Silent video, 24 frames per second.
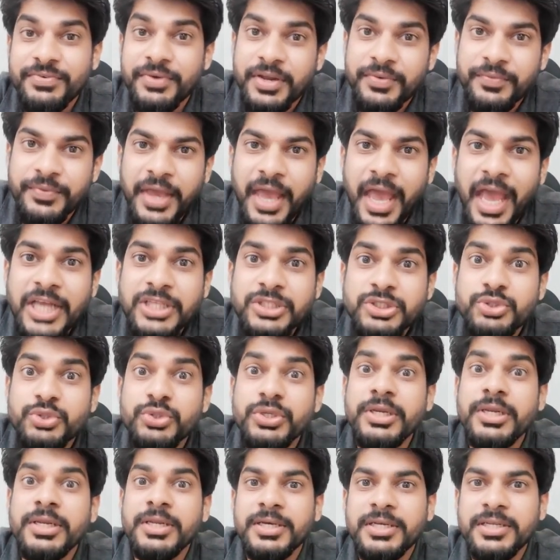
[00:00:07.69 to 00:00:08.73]
where we
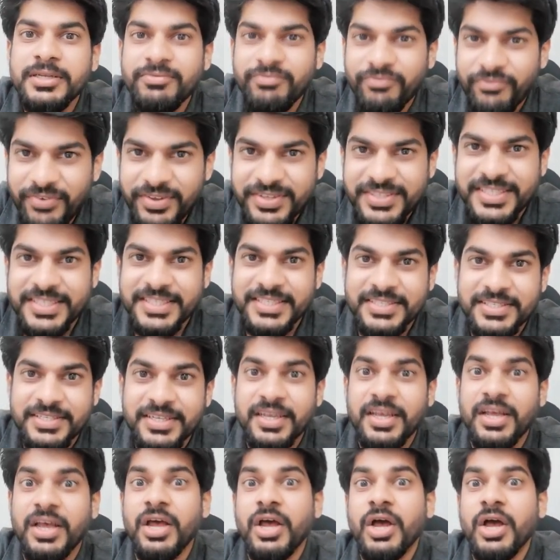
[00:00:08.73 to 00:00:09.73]
actually learn physics.